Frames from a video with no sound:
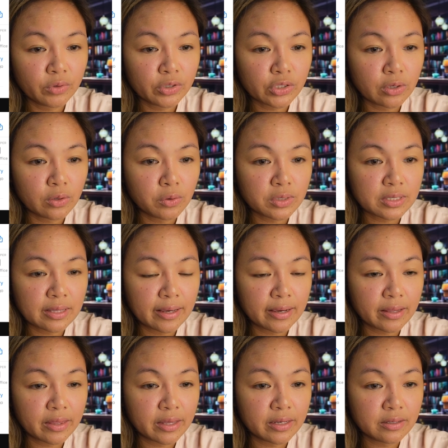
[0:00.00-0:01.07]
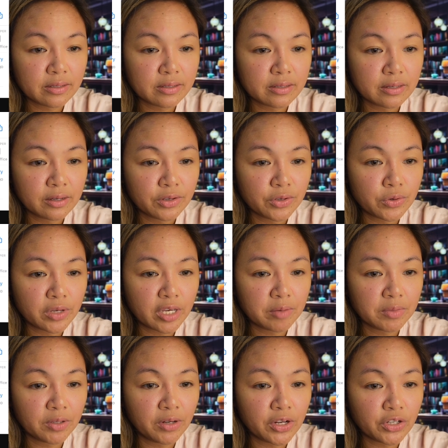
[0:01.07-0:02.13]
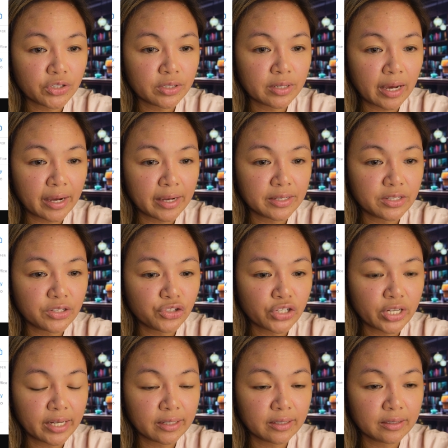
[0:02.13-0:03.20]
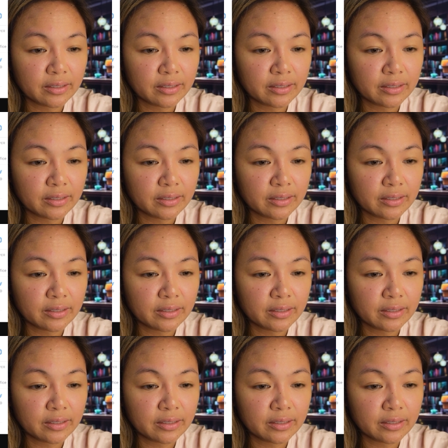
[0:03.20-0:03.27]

which looks like this, UK Immigration ID Check.